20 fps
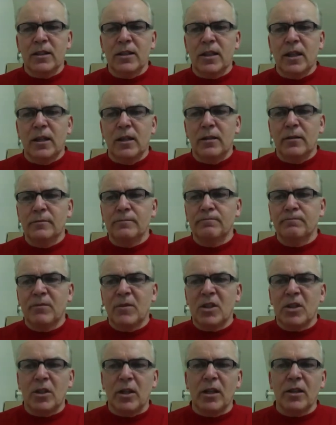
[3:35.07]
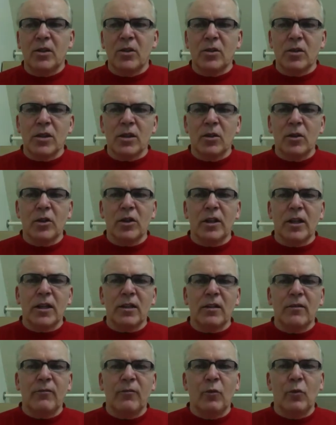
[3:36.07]
so that there is looking at the four
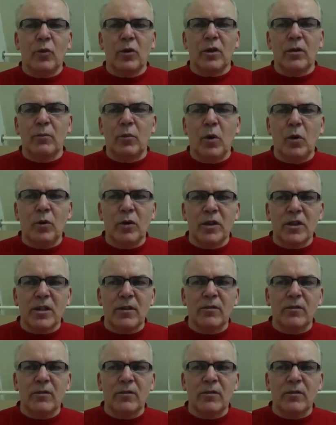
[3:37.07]
components of learning.